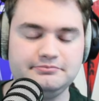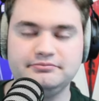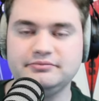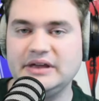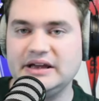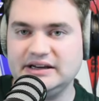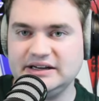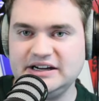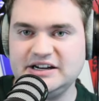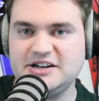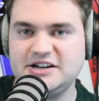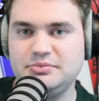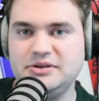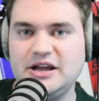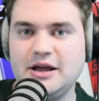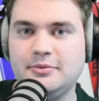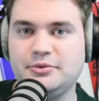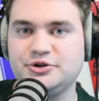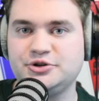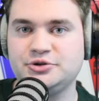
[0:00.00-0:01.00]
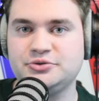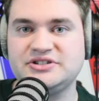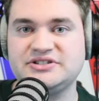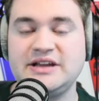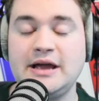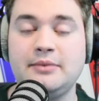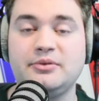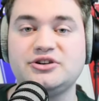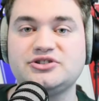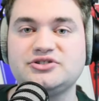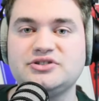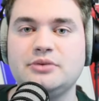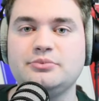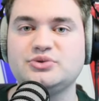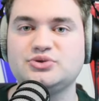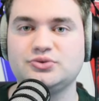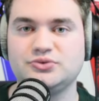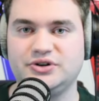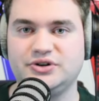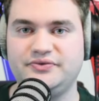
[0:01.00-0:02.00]
They need to be able to establish some
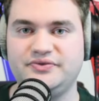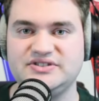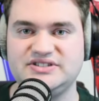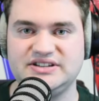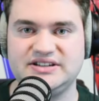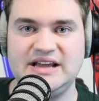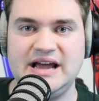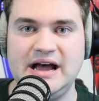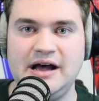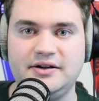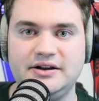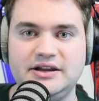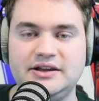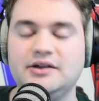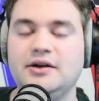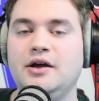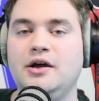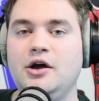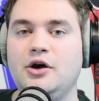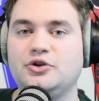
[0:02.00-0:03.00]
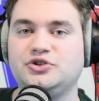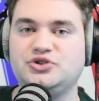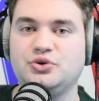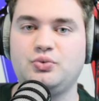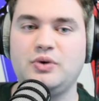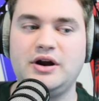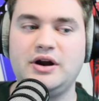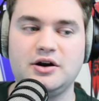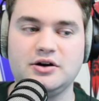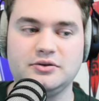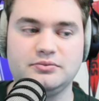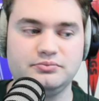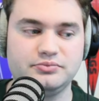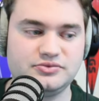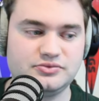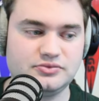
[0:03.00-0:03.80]
sort of physicality to where